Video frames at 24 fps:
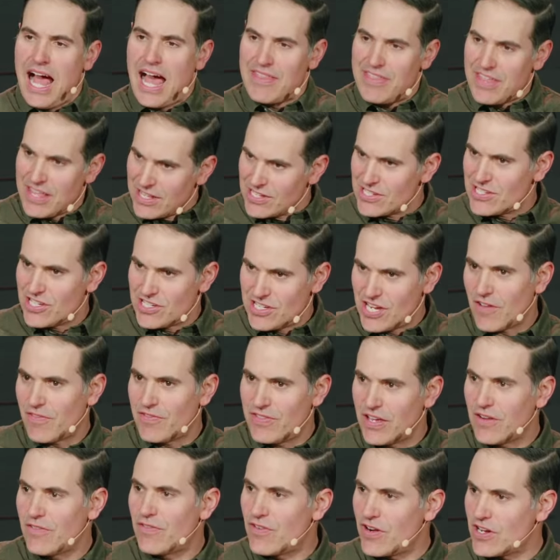I think this is a
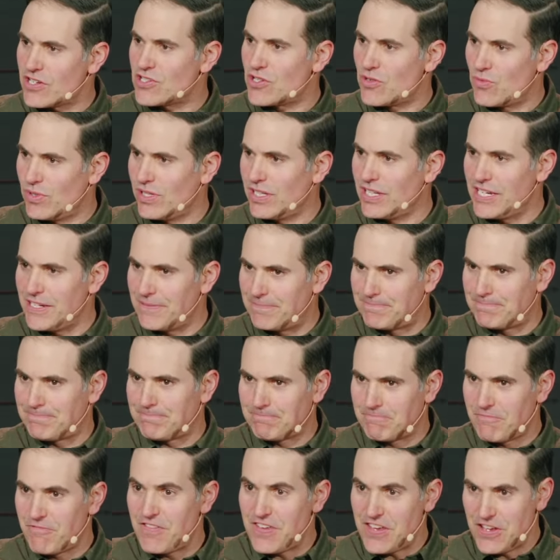tough thing for us to really
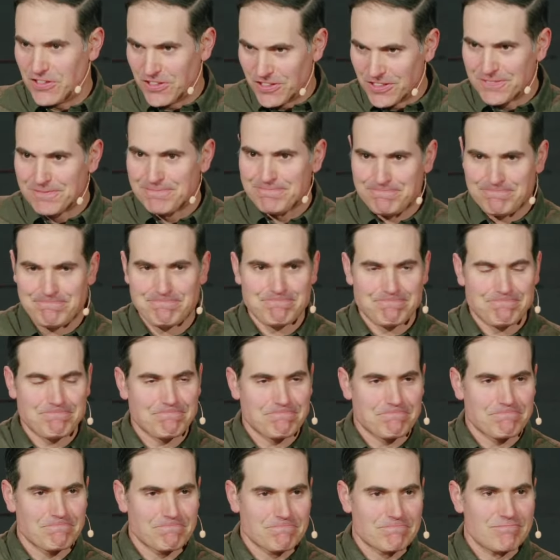feel.
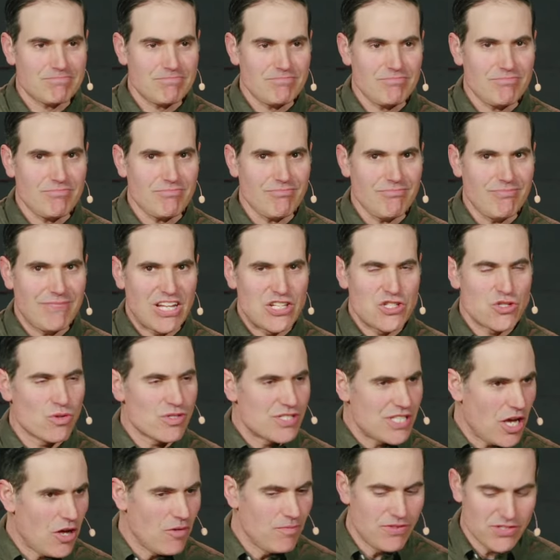And so
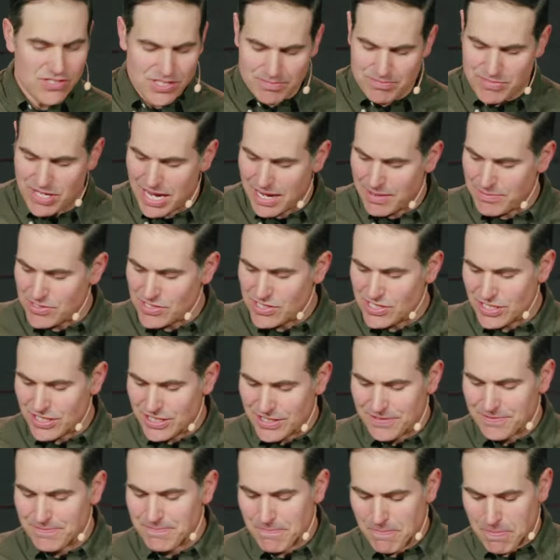it's helpful sometimes
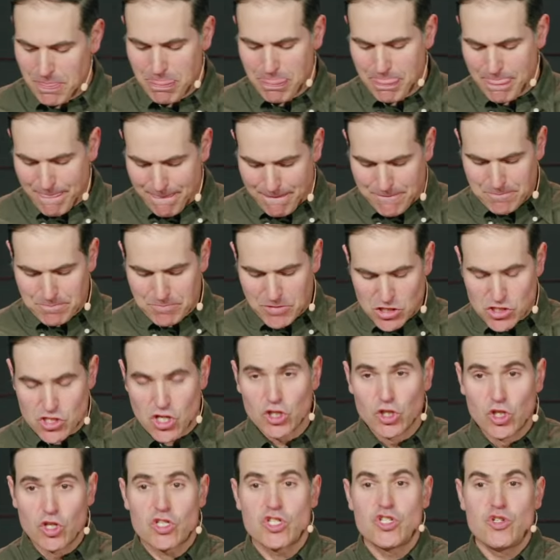to,
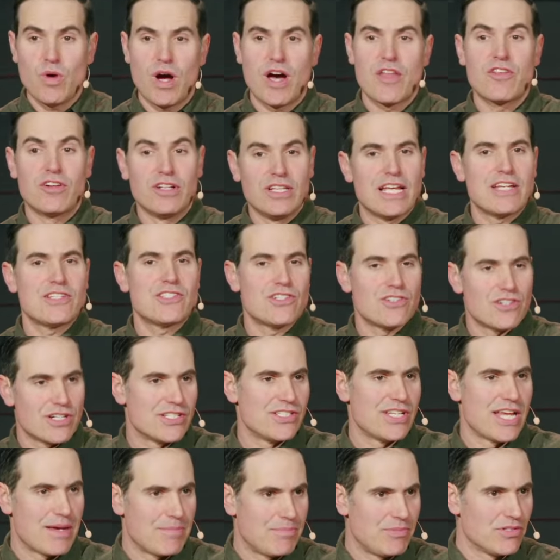to look to other lesser
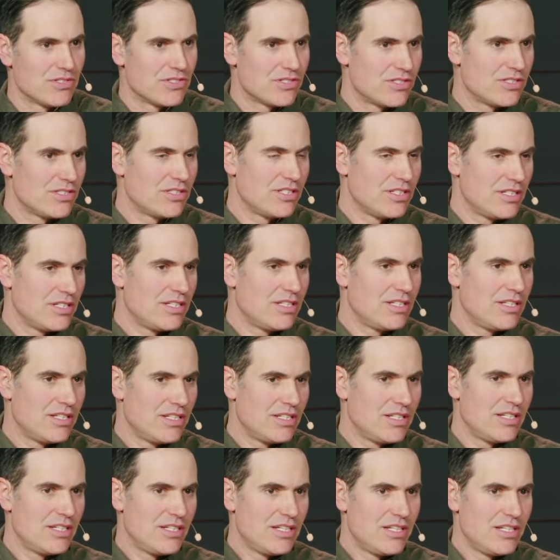examples
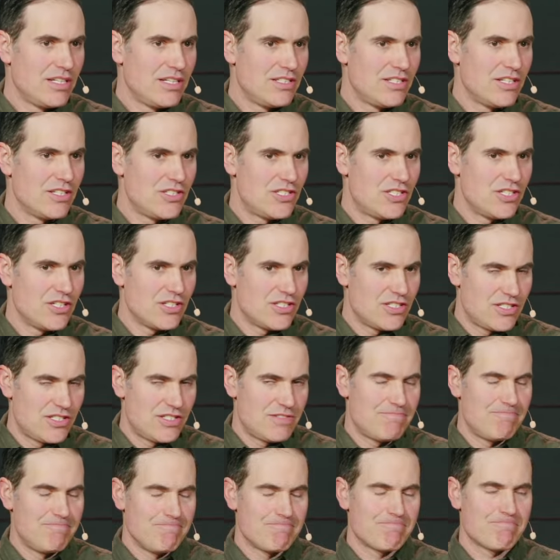to, to,
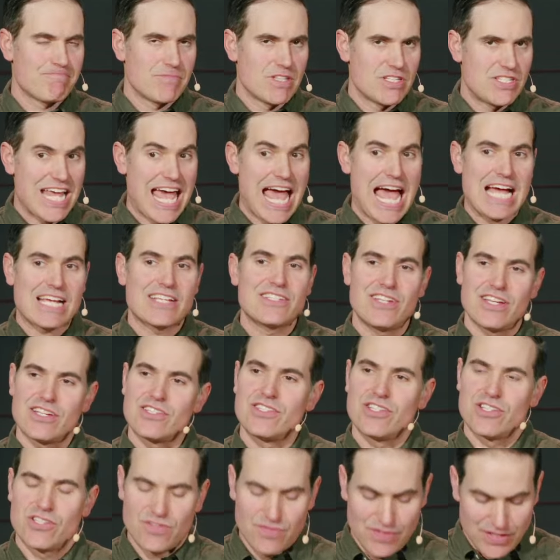to
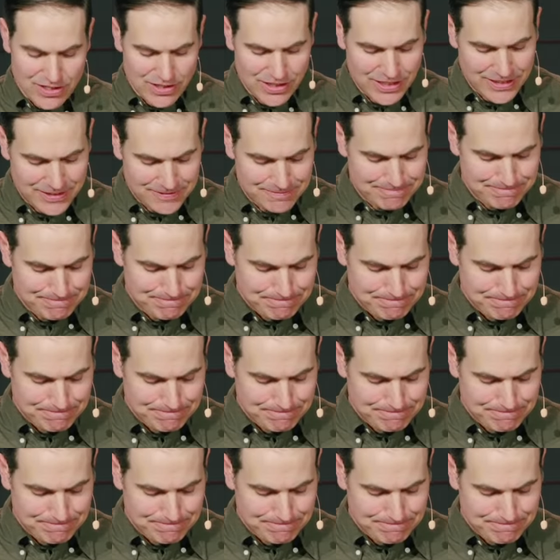access this feeling.